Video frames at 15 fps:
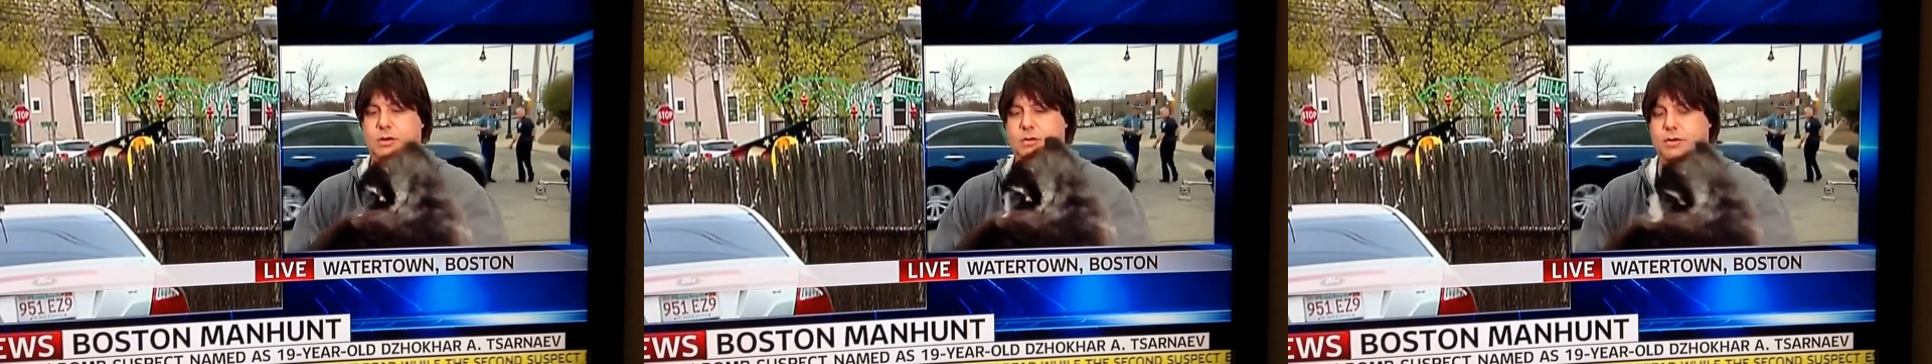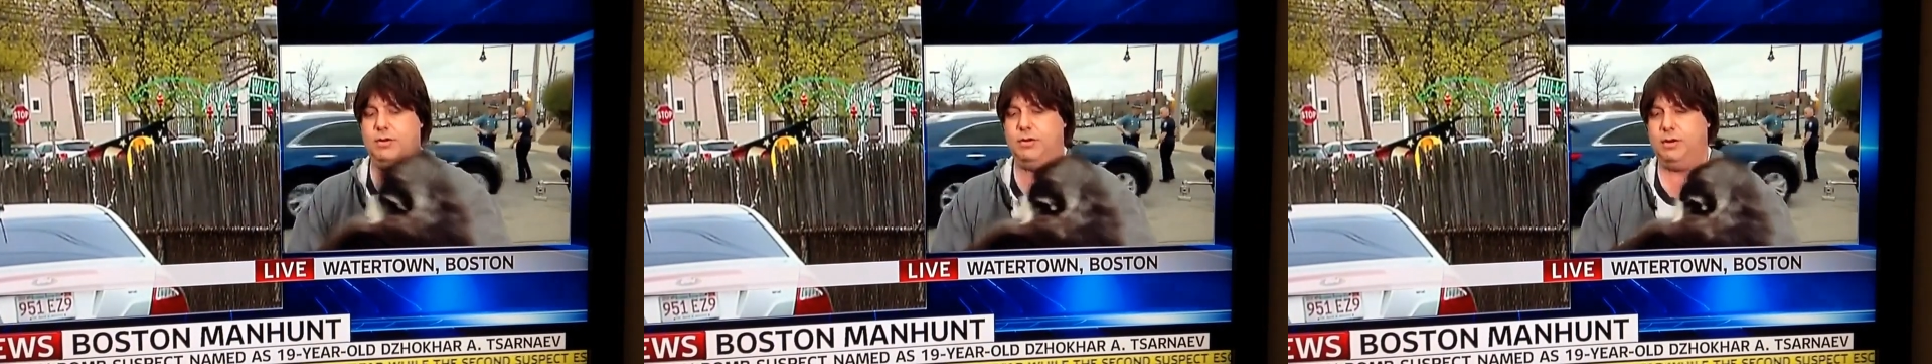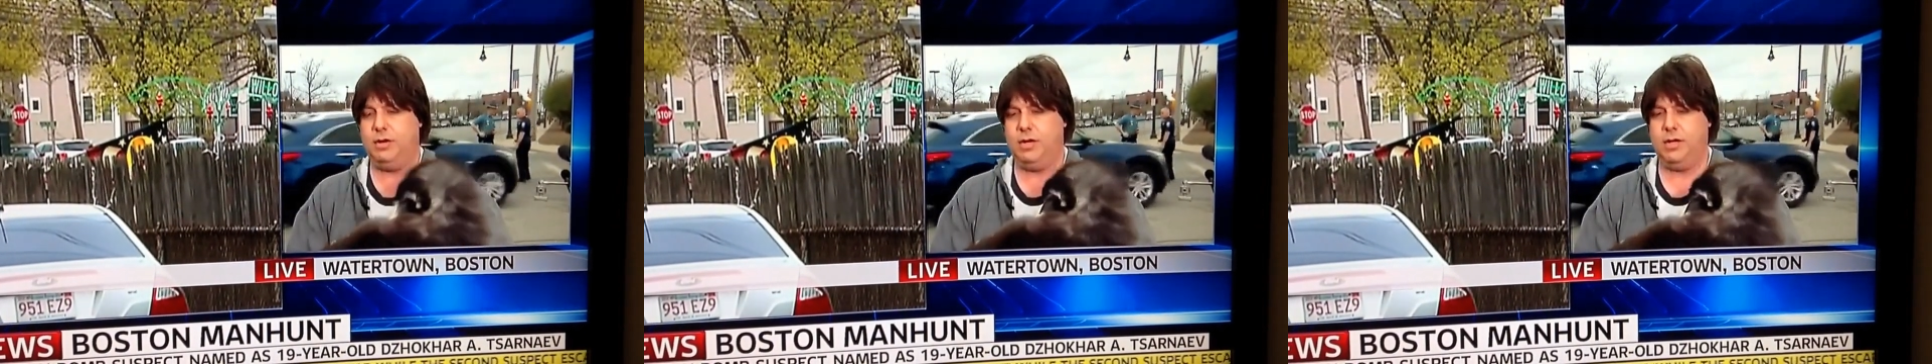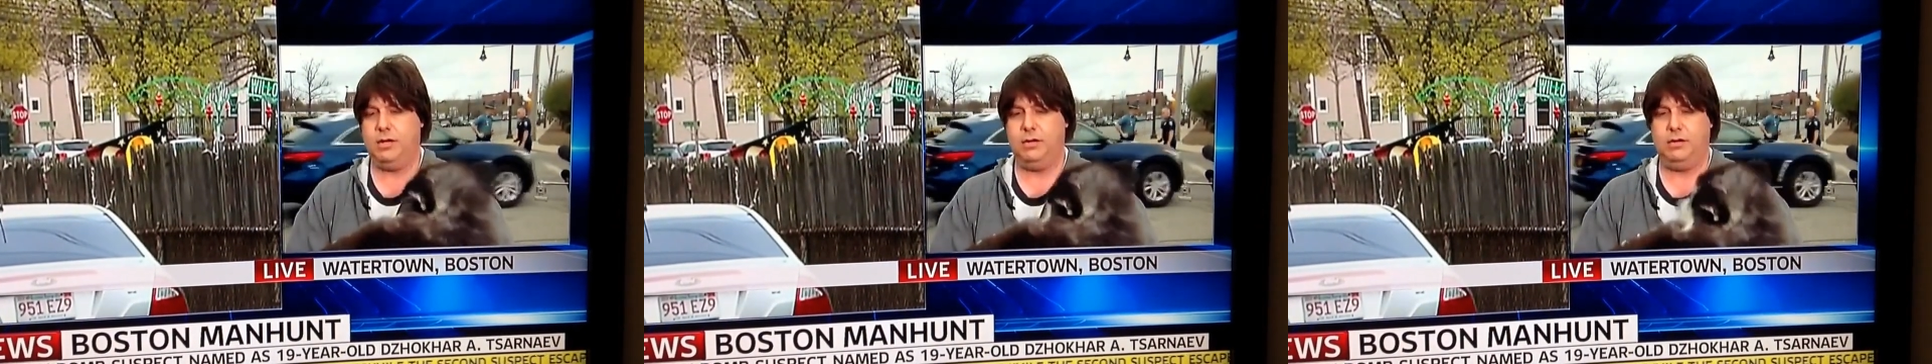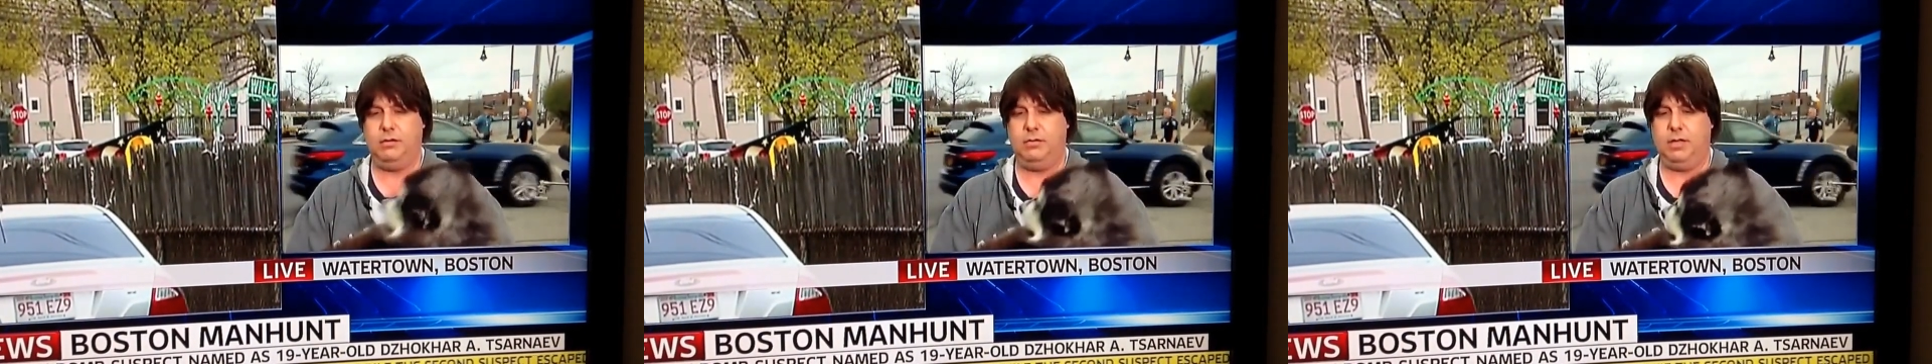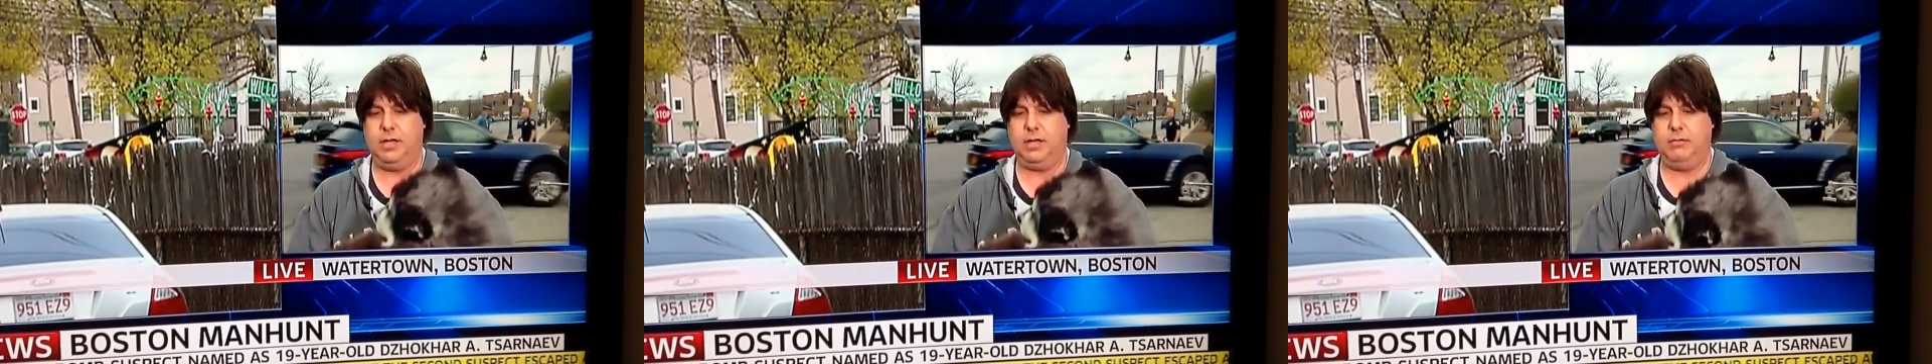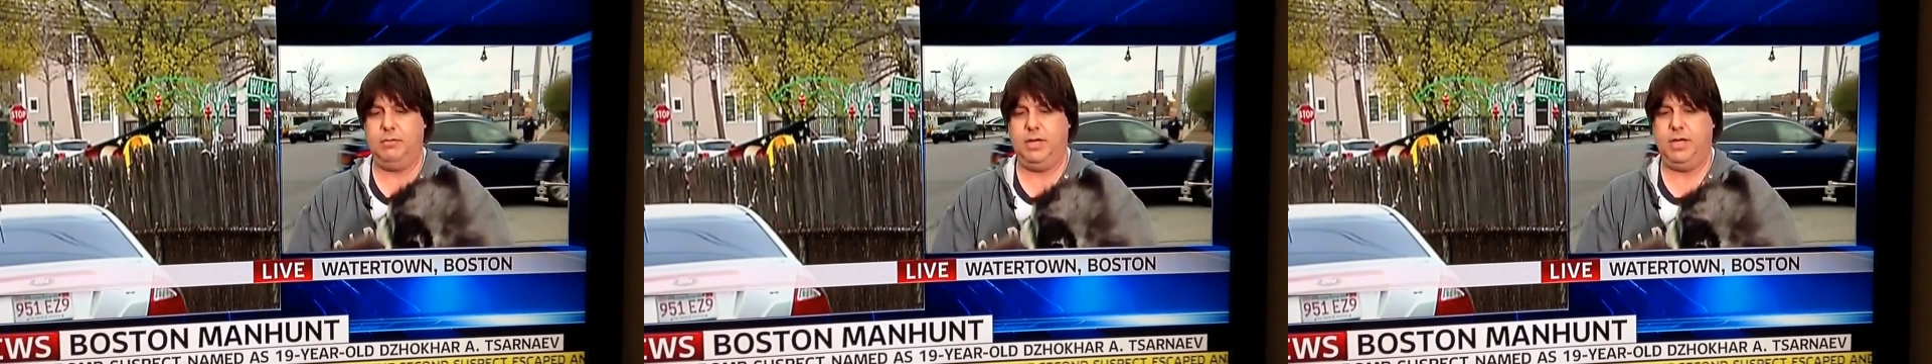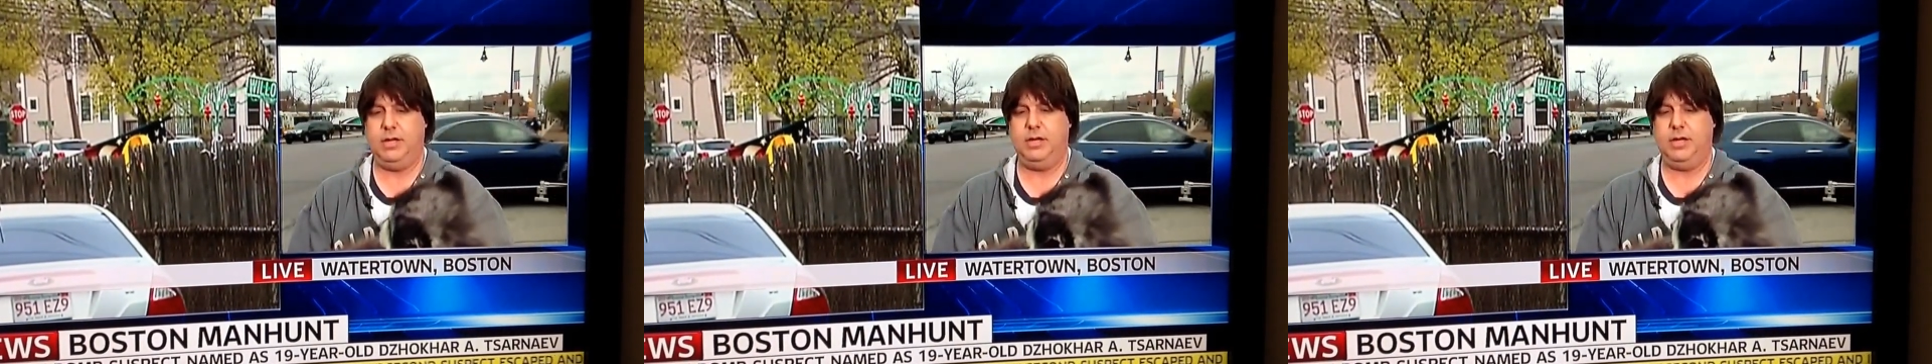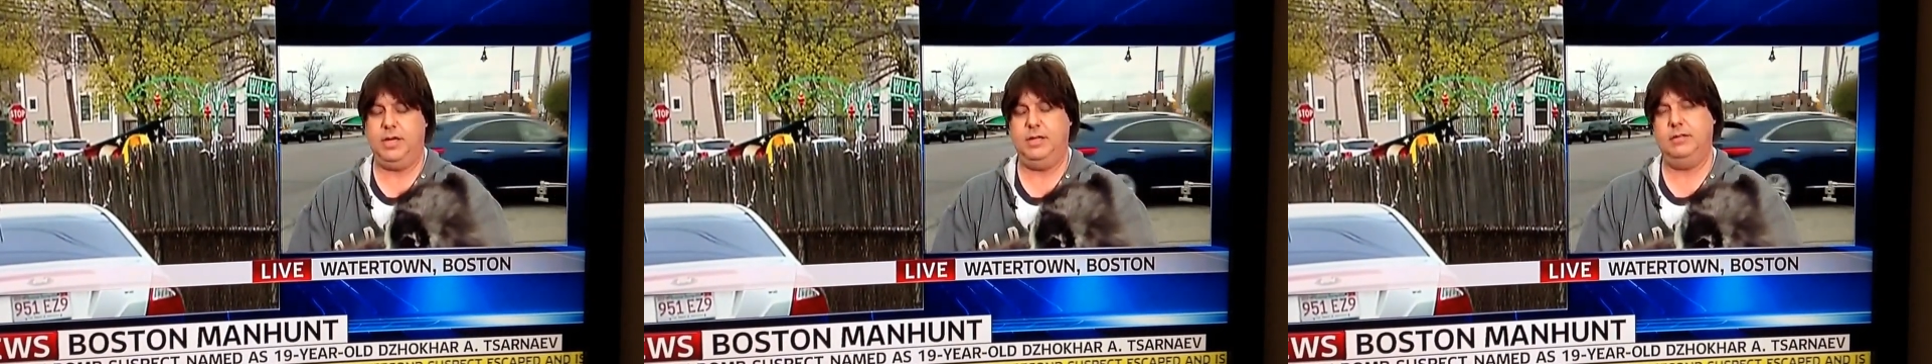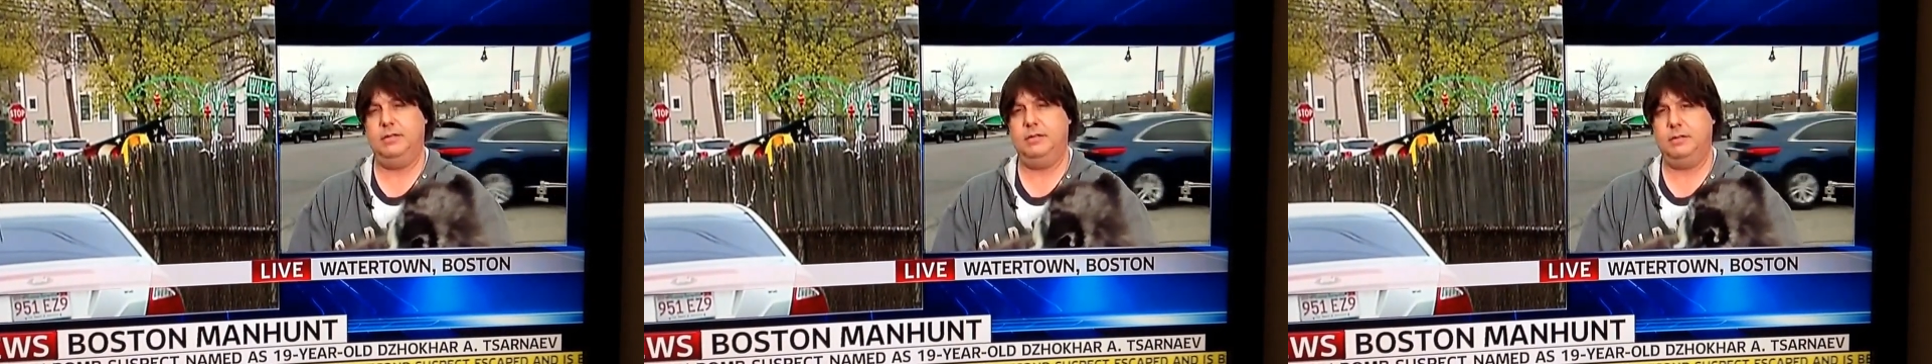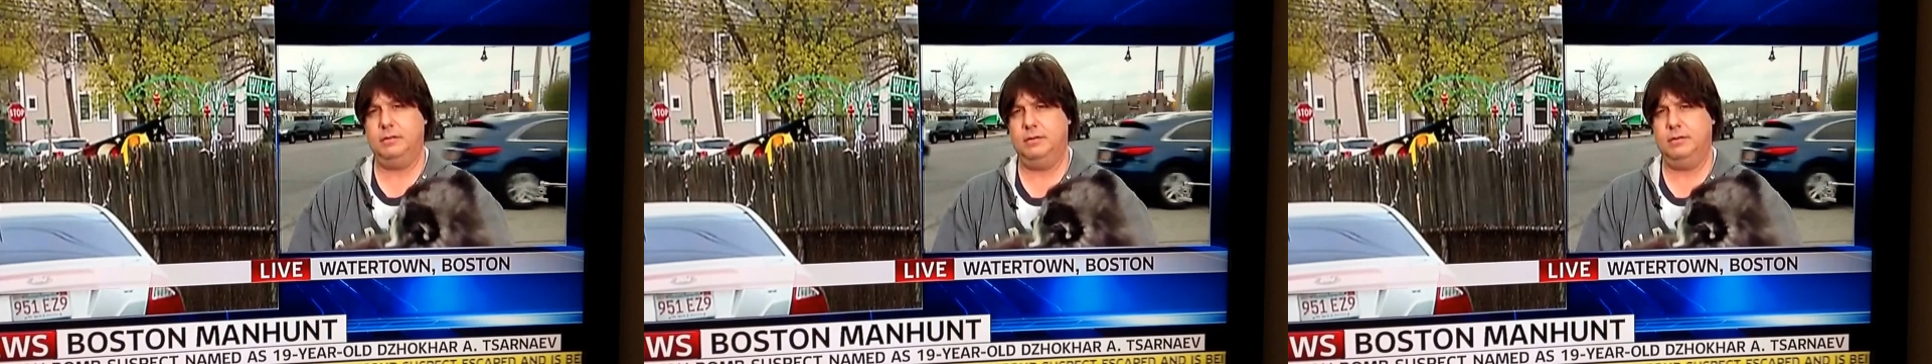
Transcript: going on, like a manhunt,